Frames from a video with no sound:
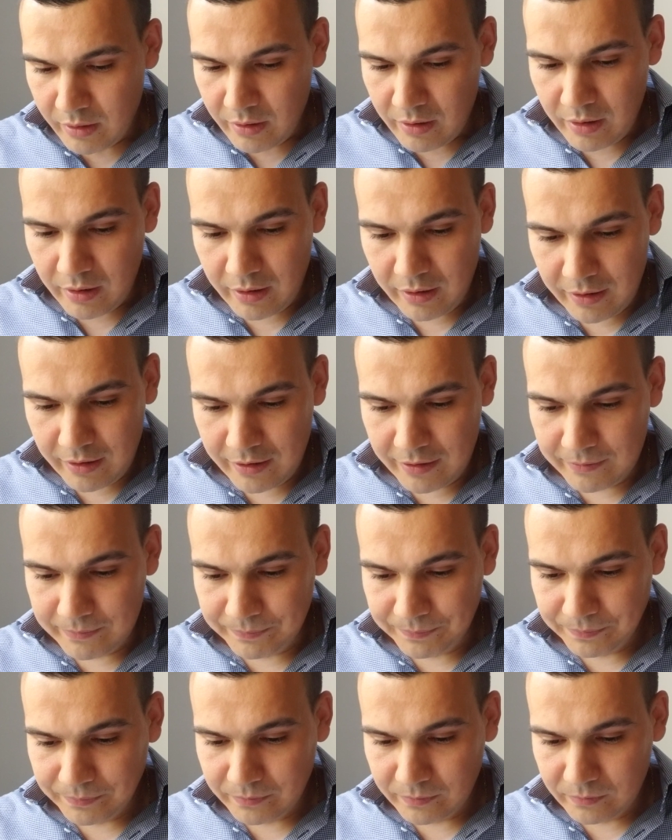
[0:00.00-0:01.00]

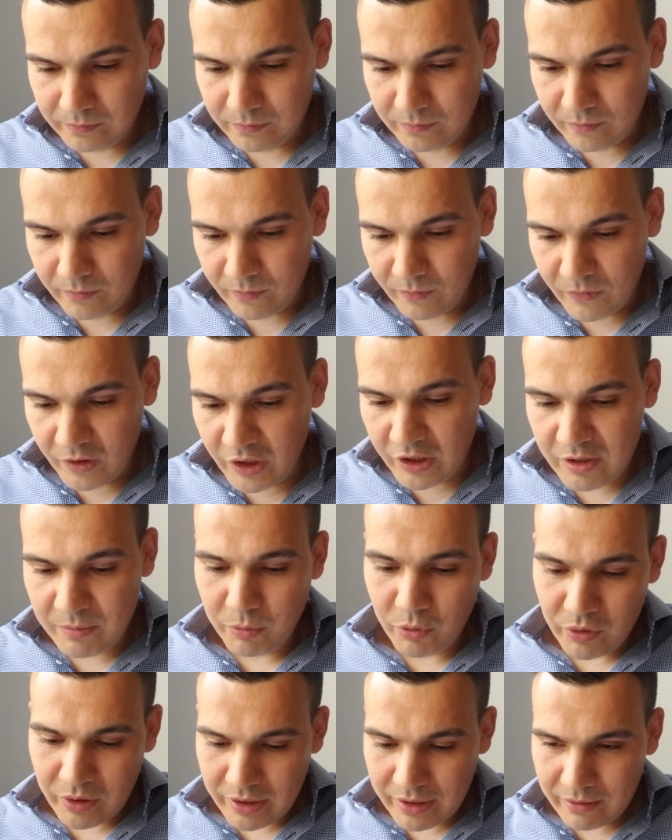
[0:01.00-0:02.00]
Um, this
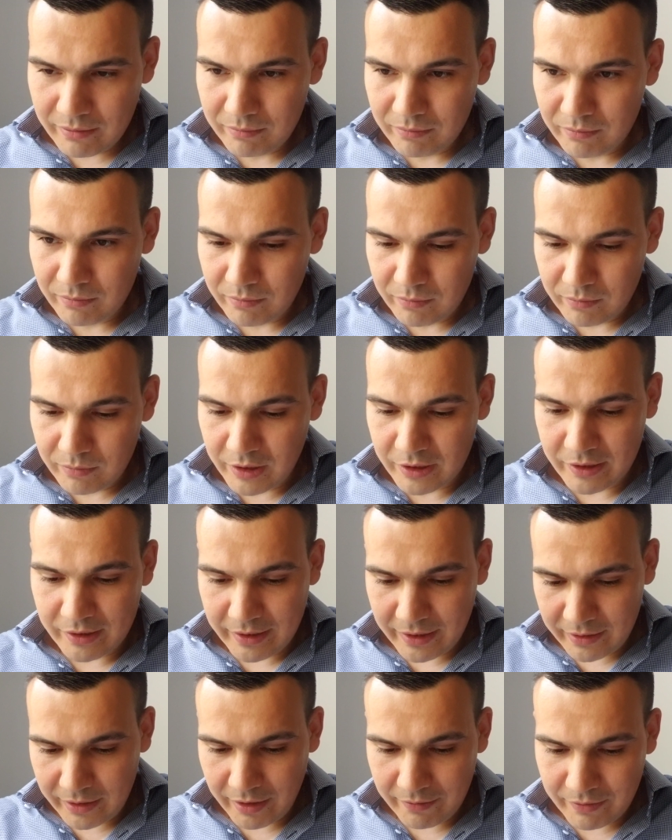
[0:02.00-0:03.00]
morning, this is
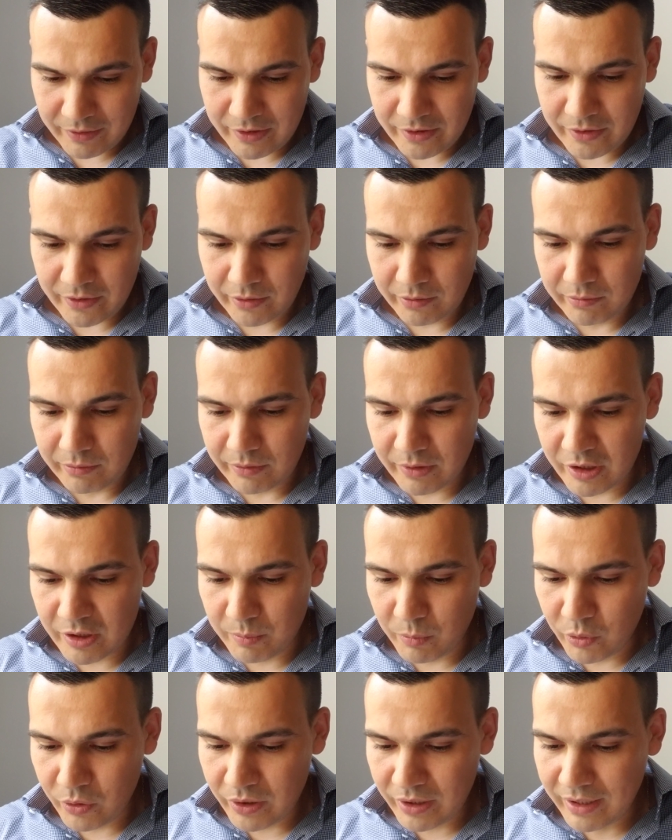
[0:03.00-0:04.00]
day 11 still. This
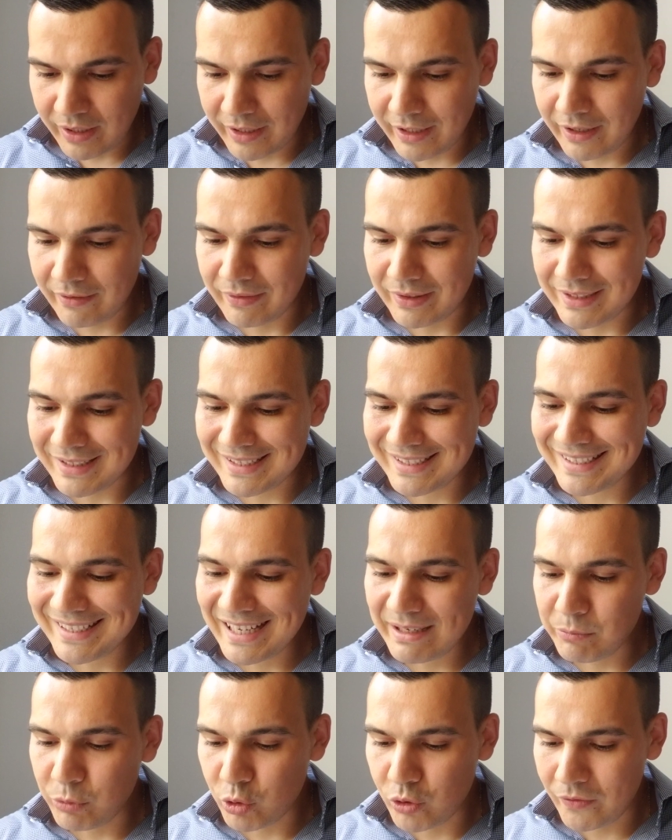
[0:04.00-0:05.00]
morning, I have
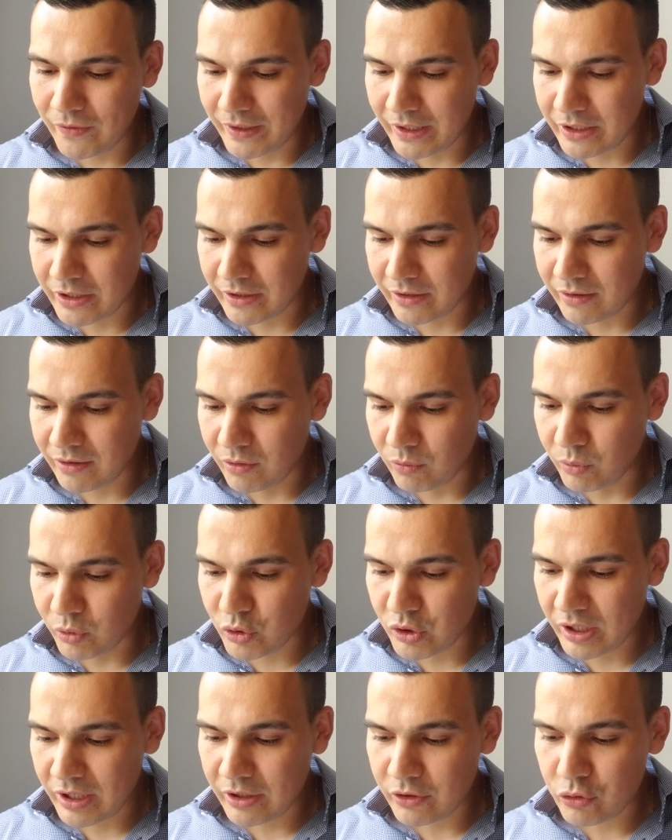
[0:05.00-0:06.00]
insane motivation, which
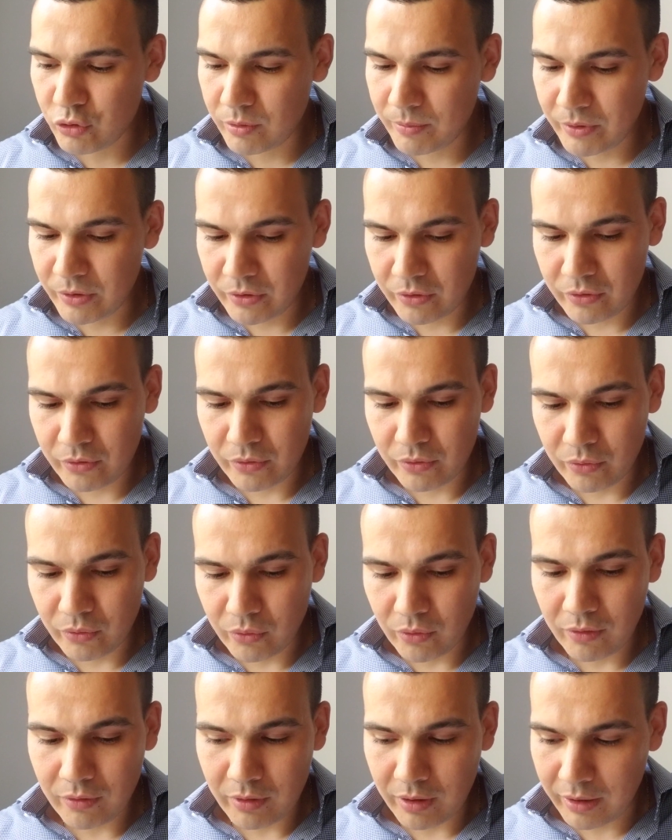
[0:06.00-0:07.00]
I attribute
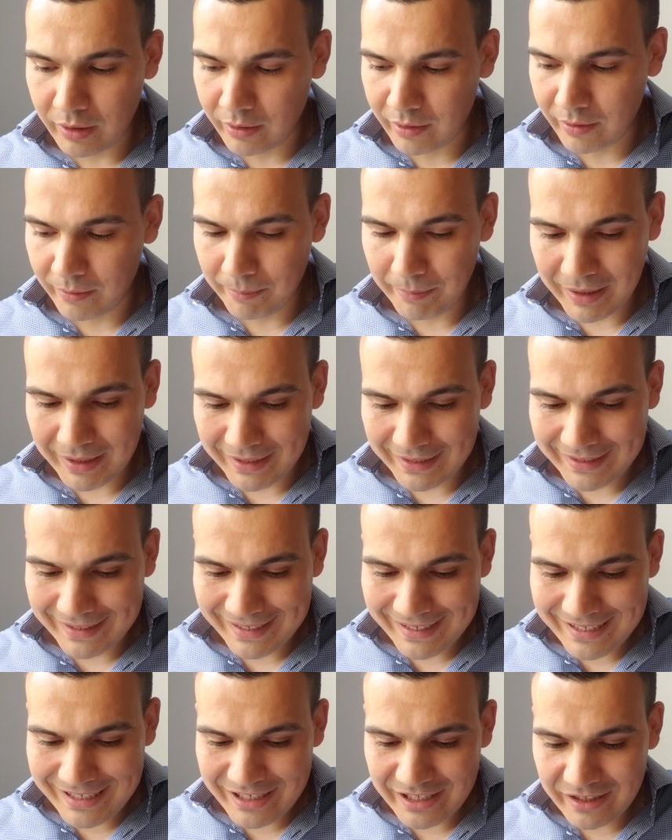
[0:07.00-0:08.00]
to
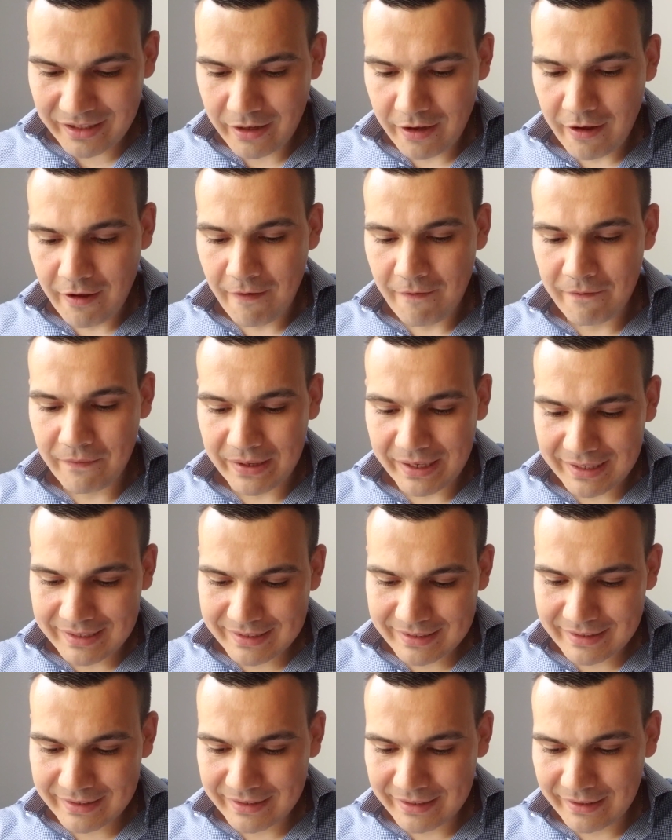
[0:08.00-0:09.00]
meditation,
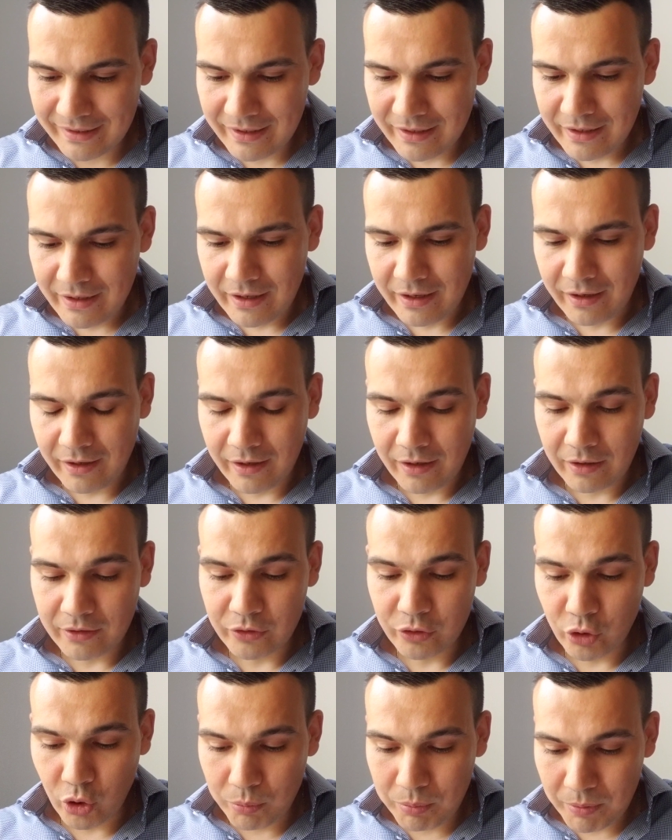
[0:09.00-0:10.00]
fasting,
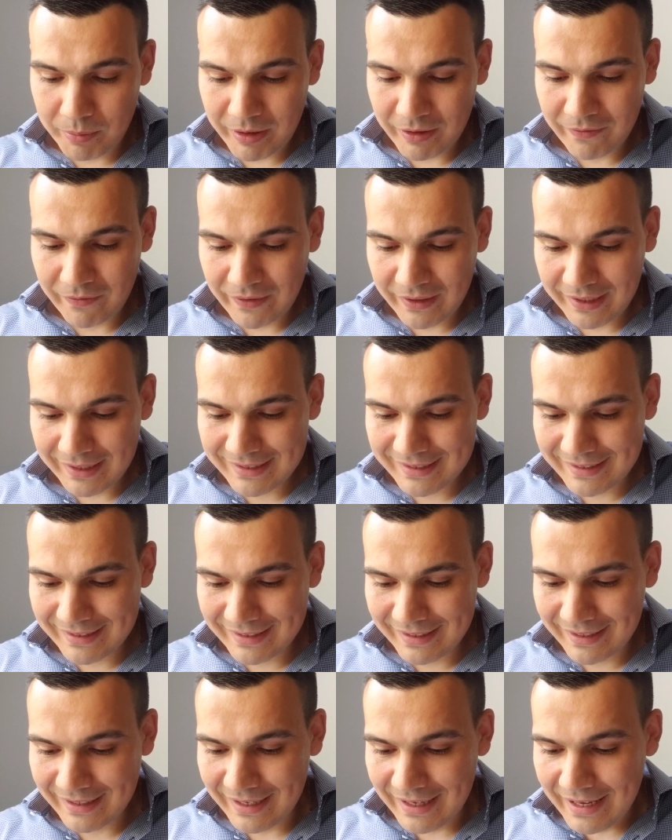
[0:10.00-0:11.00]
dopamine
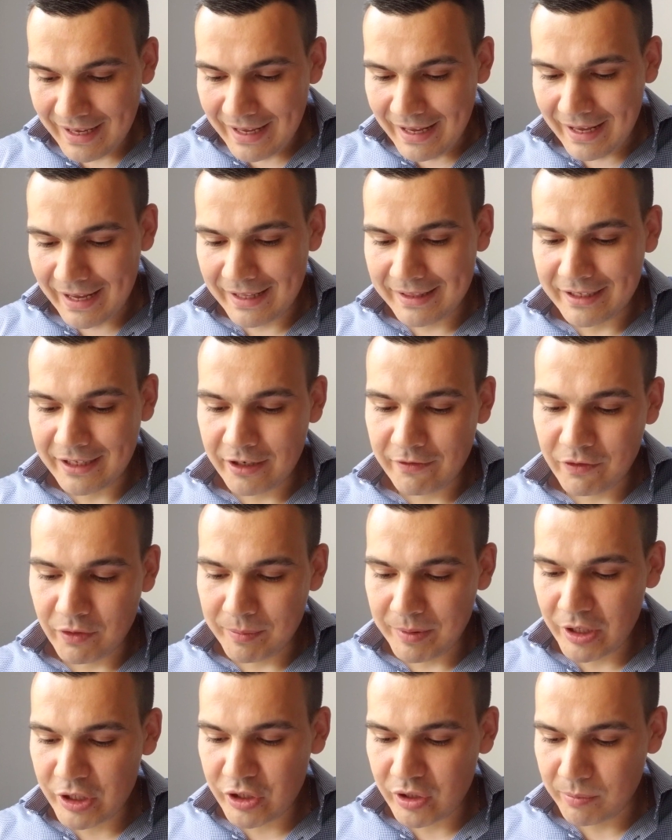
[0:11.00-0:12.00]
fasting, and the
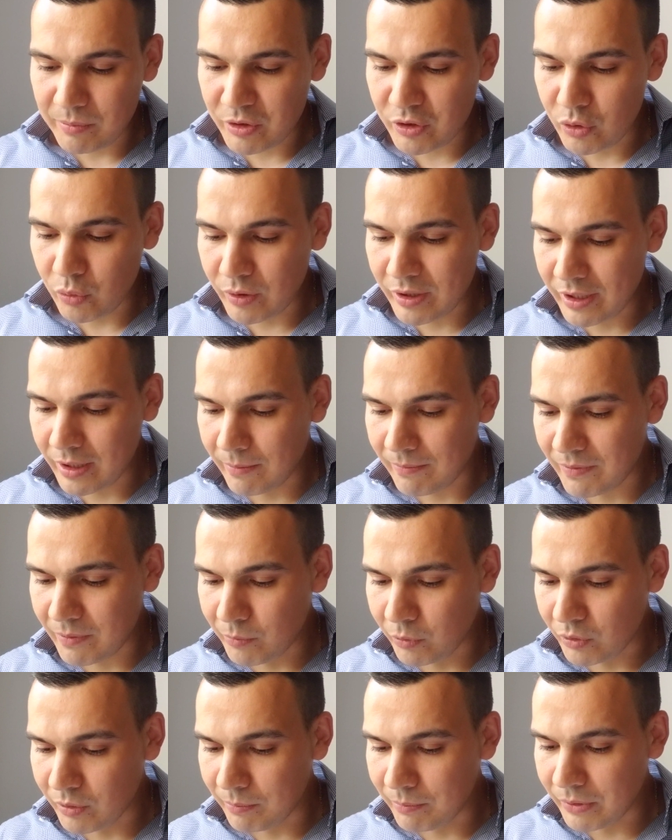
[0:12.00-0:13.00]
information I'm soaking up from
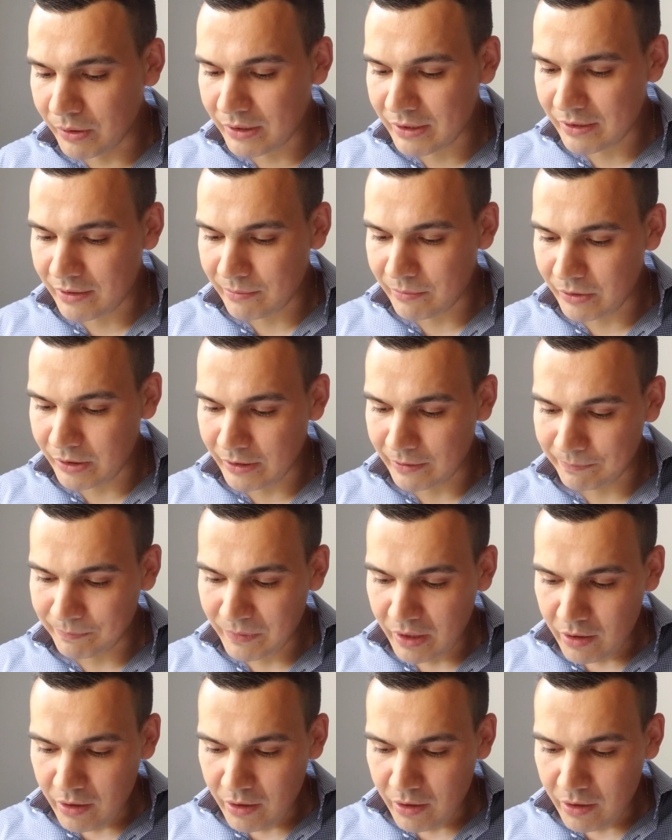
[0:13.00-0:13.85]
all the books that I'm reading.